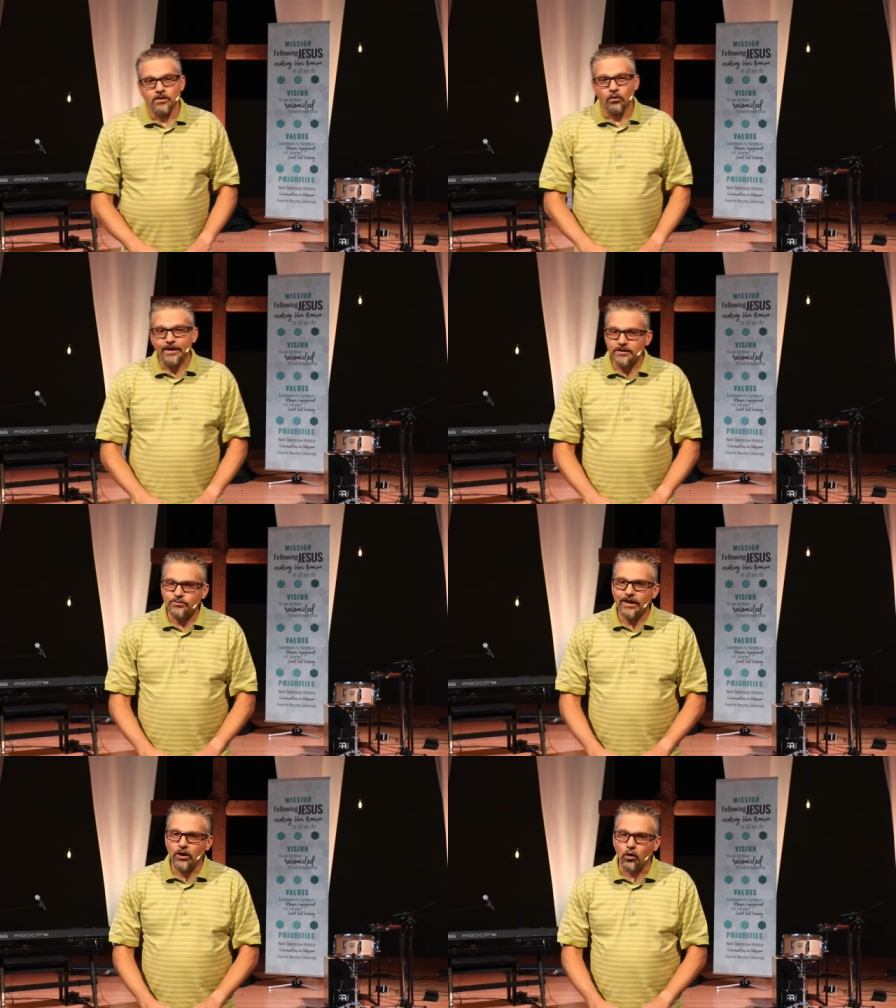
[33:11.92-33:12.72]
Well, here's
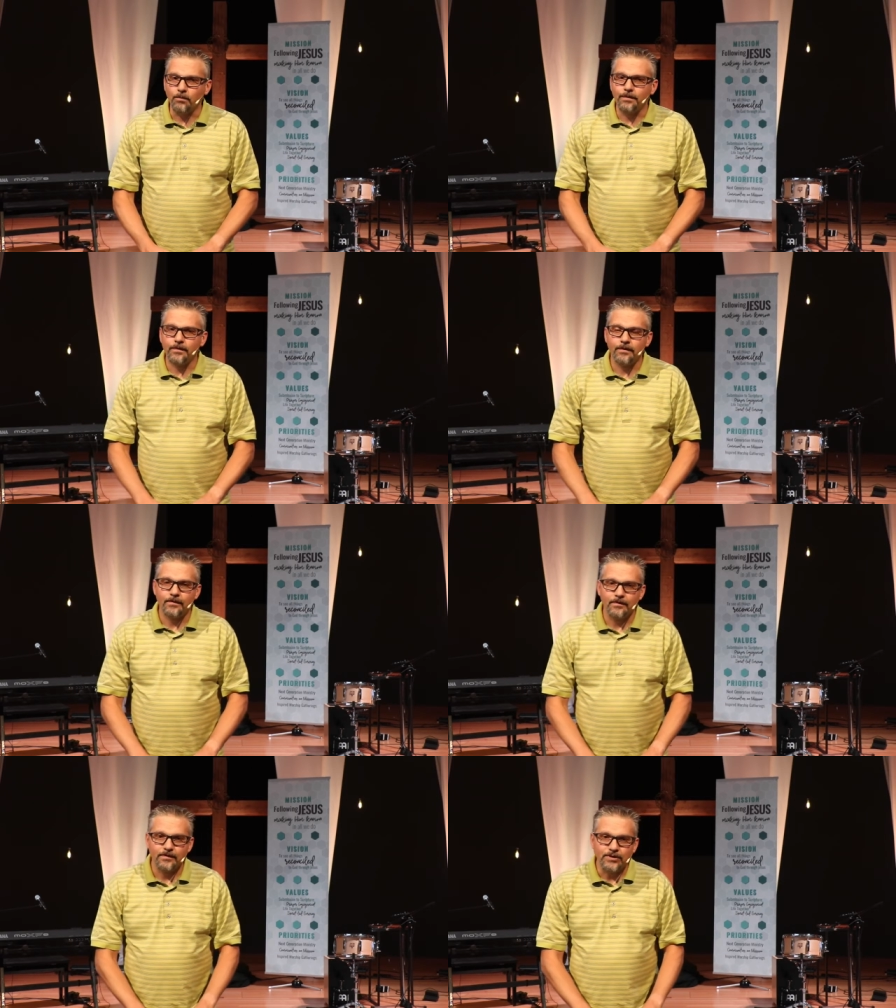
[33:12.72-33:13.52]
what I hope
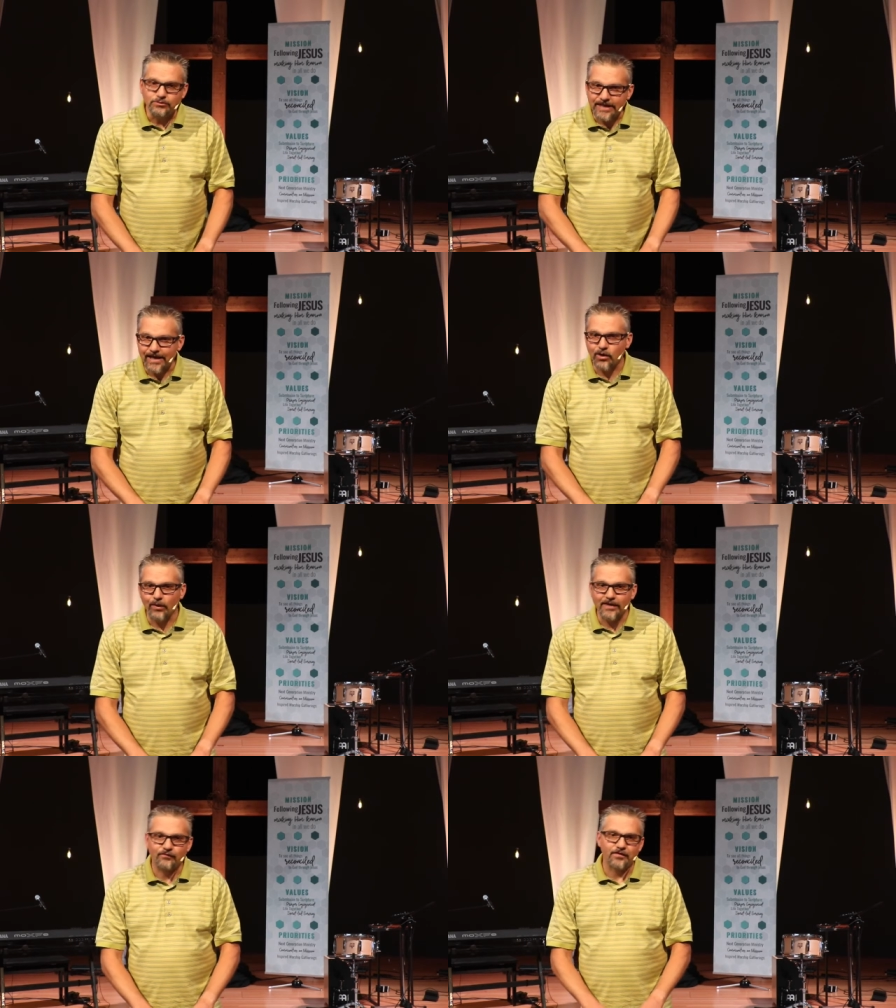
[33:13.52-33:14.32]
you take
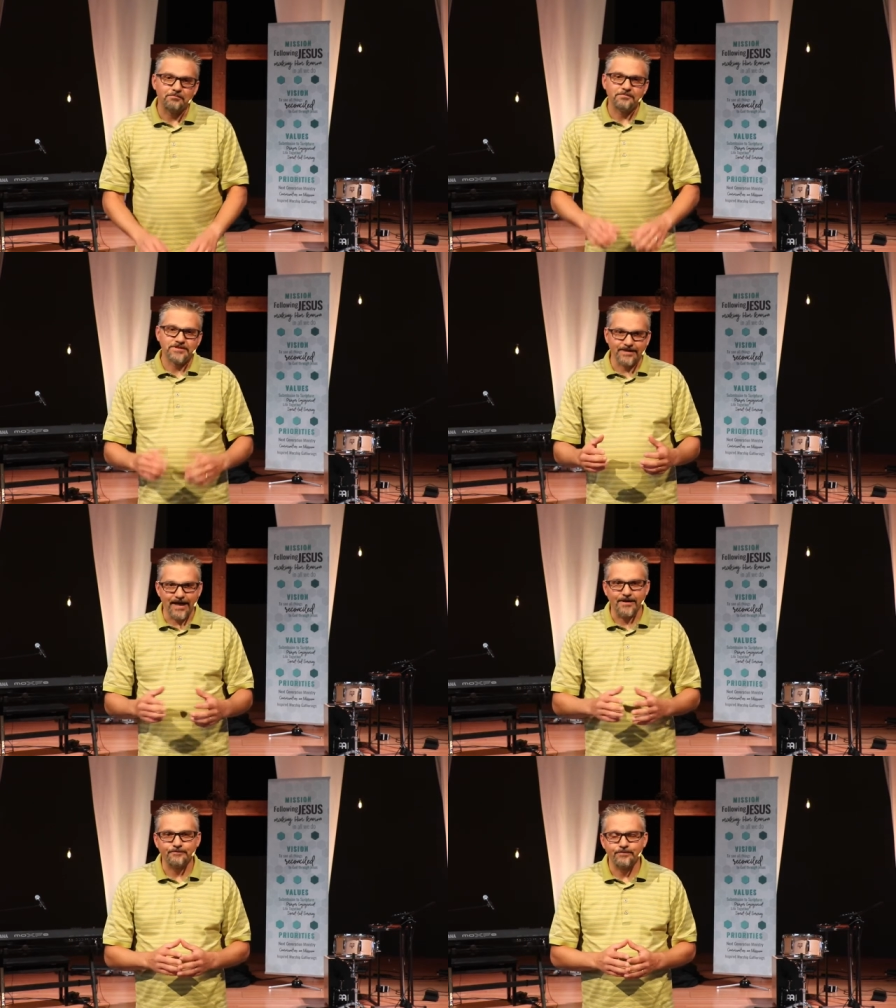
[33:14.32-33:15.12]
away from today